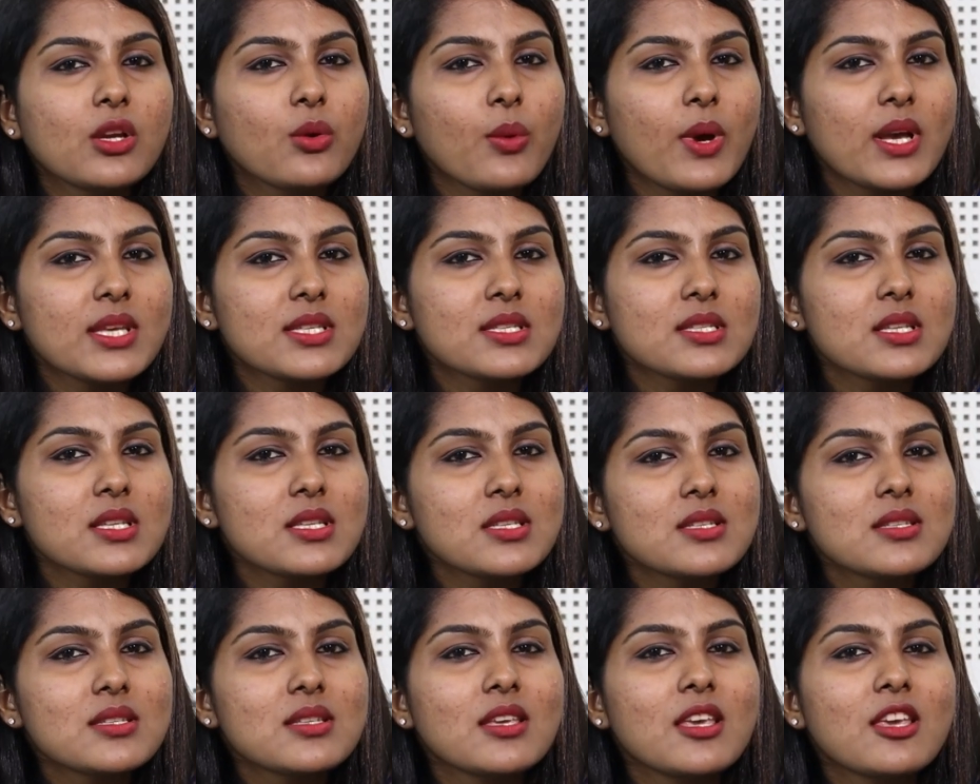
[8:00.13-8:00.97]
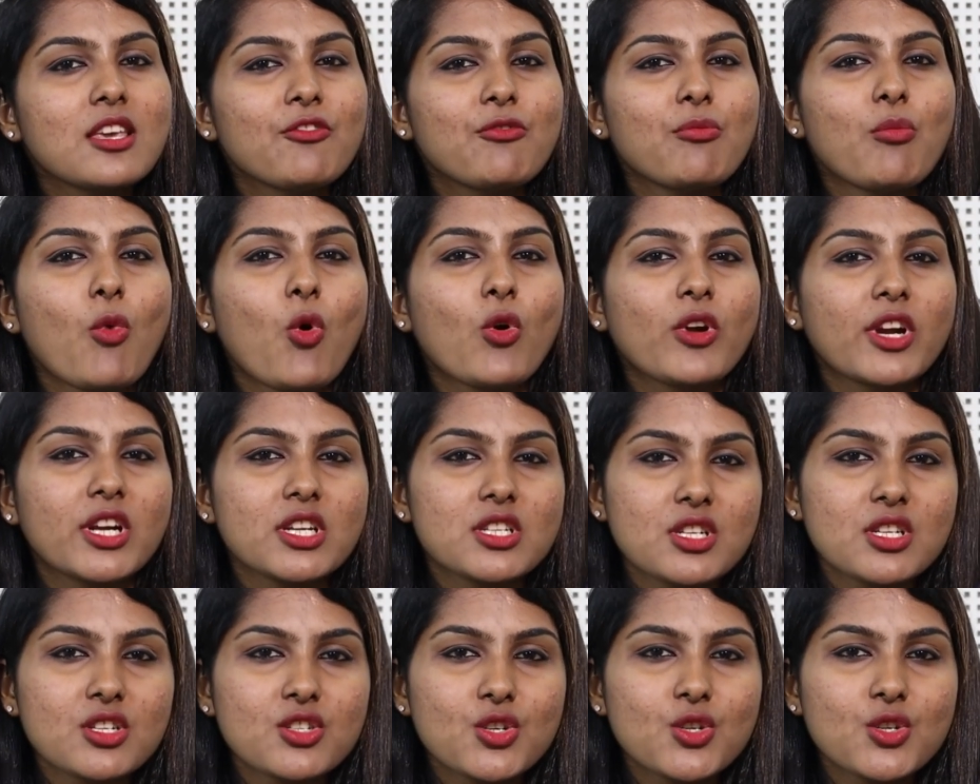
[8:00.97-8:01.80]
questions, give more
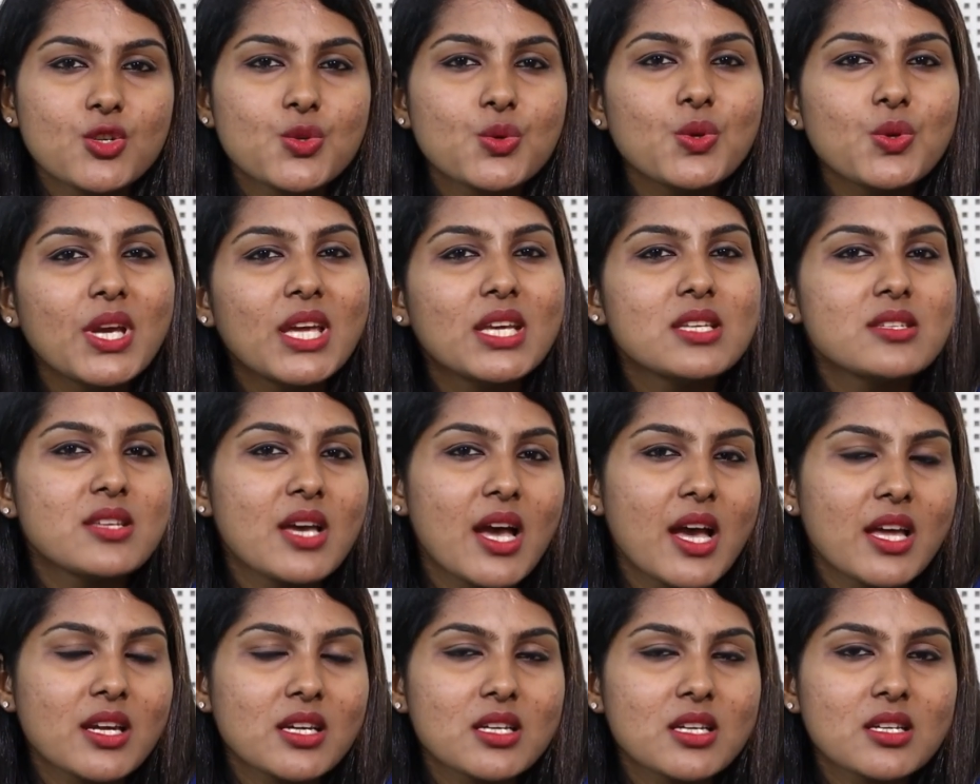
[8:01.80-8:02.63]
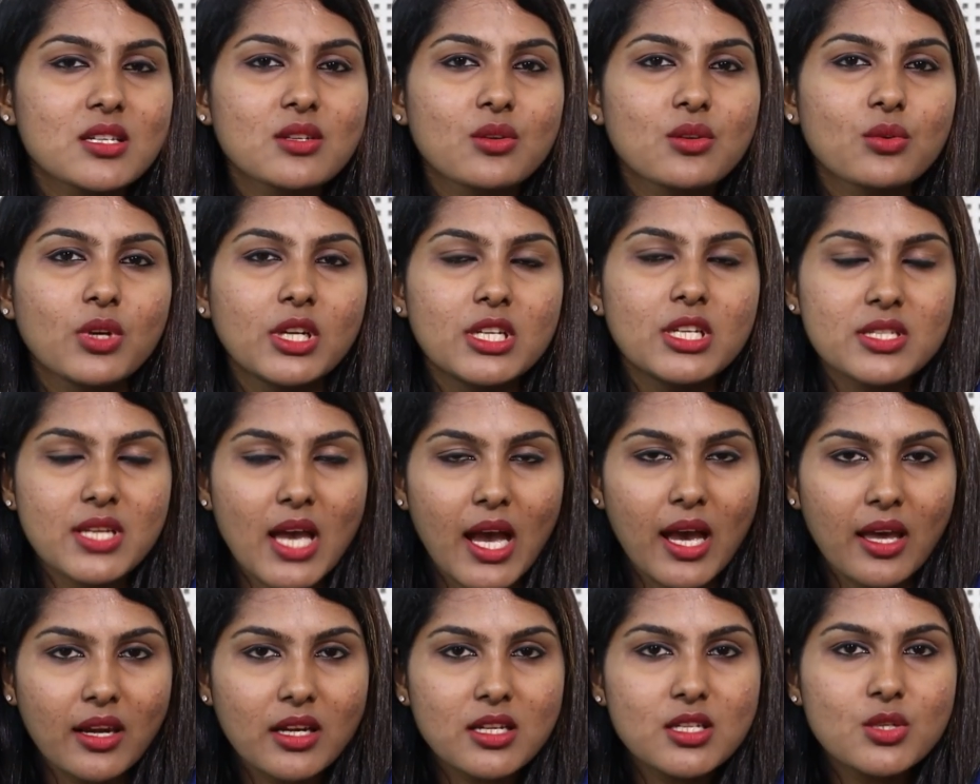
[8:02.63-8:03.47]
attention to
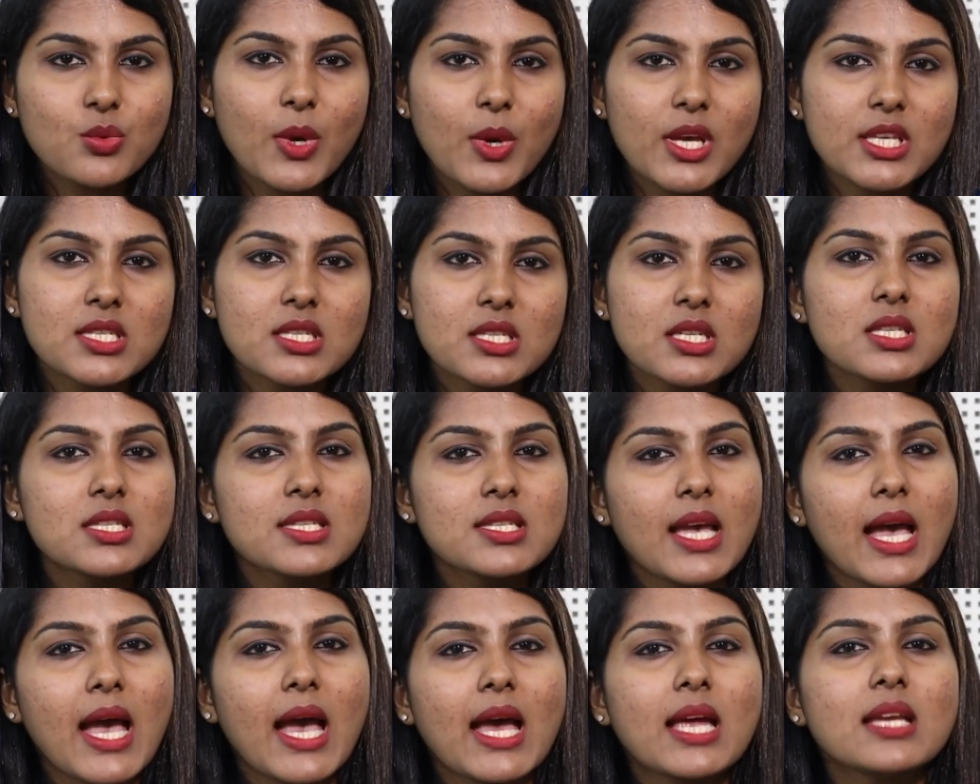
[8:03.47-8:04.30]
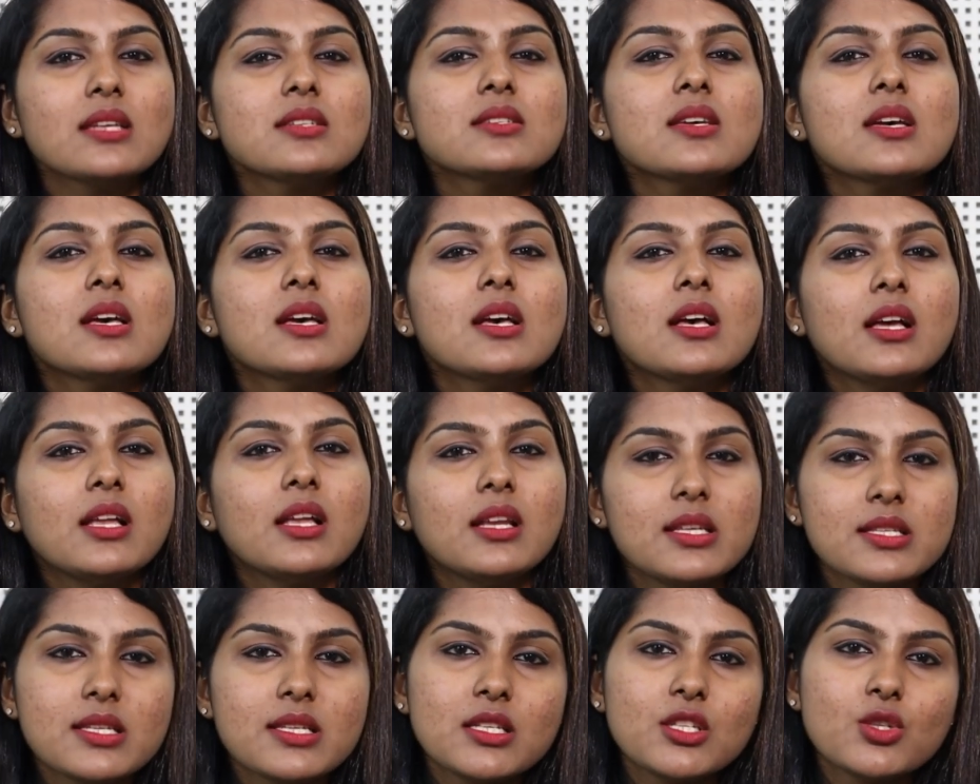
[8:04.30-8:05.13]
indirect questions and
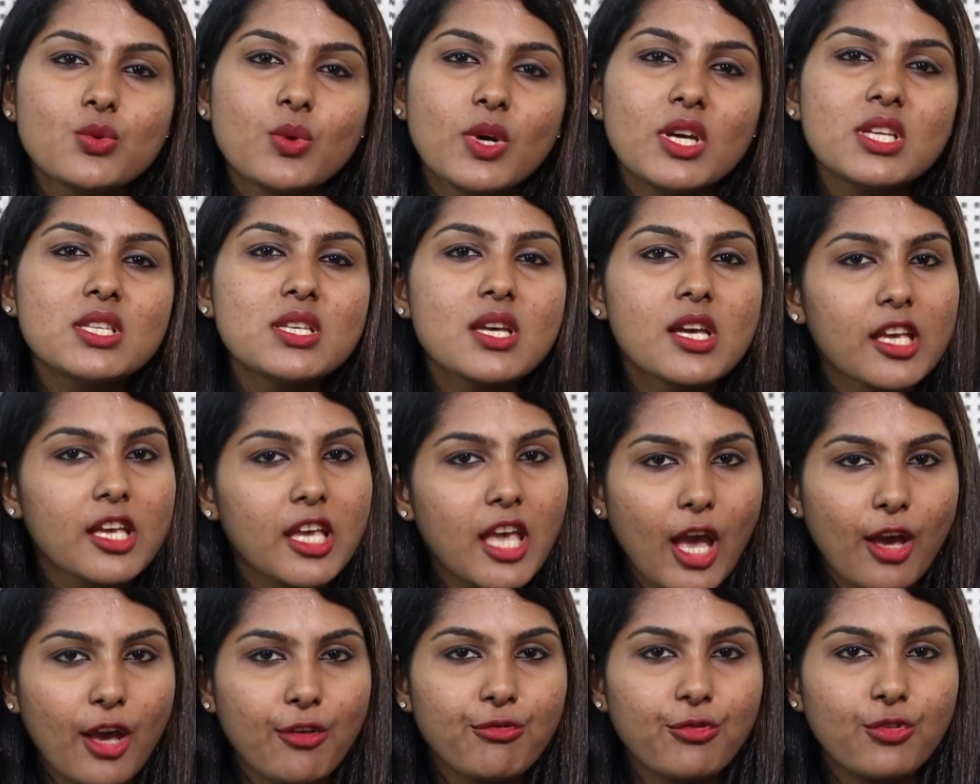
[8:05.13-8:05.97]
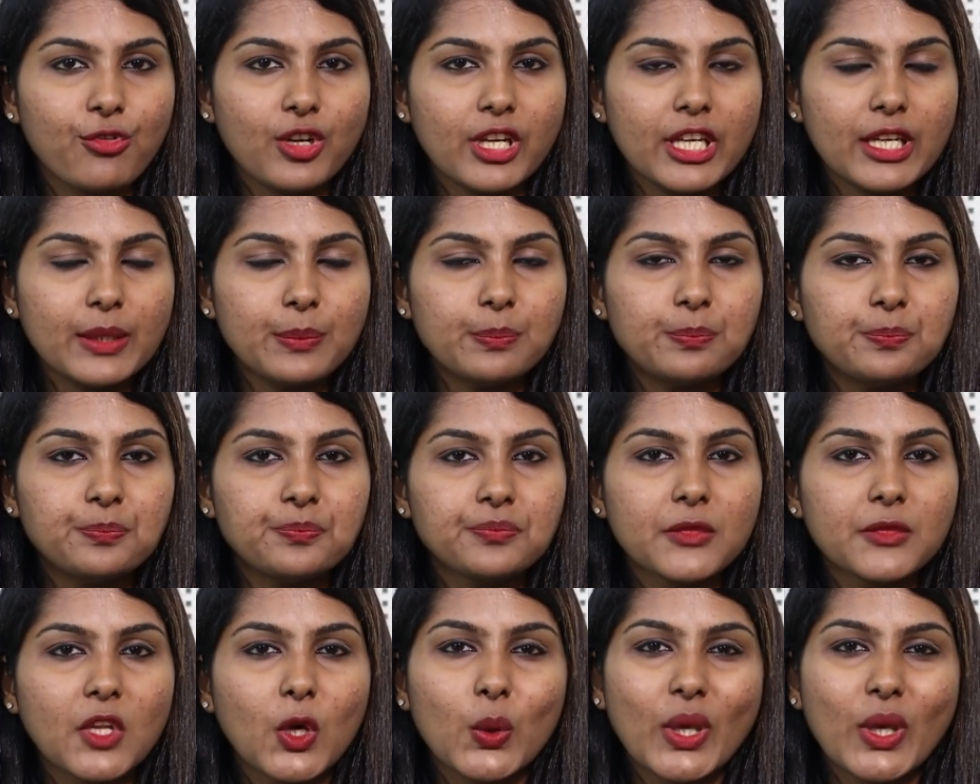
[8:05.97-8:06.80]
listen to it carefully.
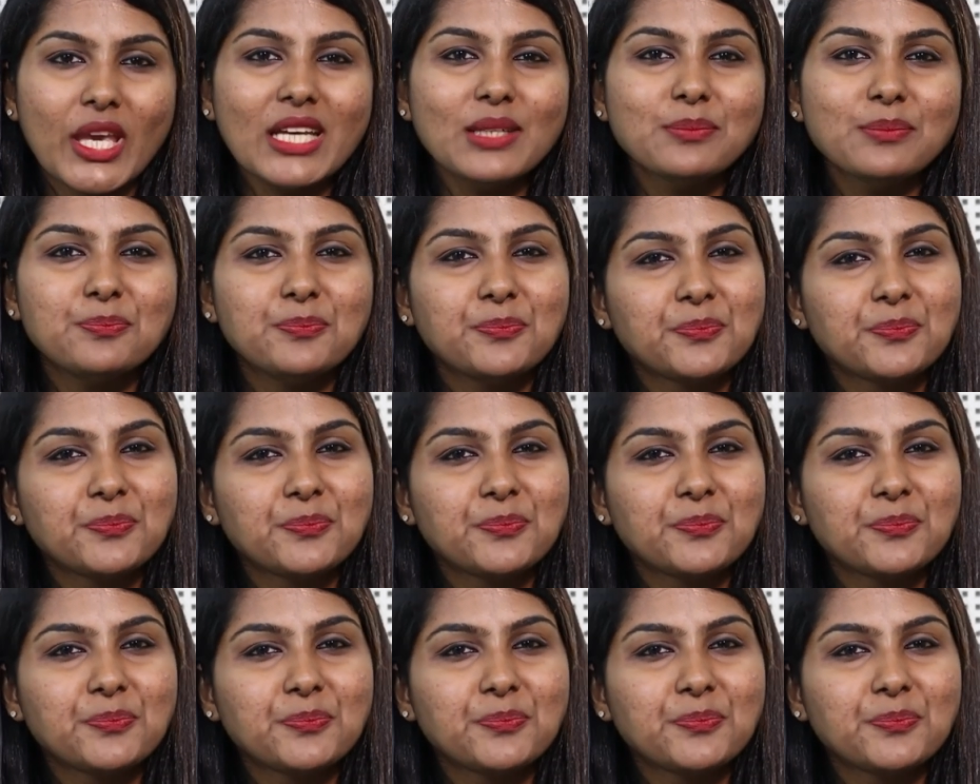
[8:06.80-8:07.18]
Okay.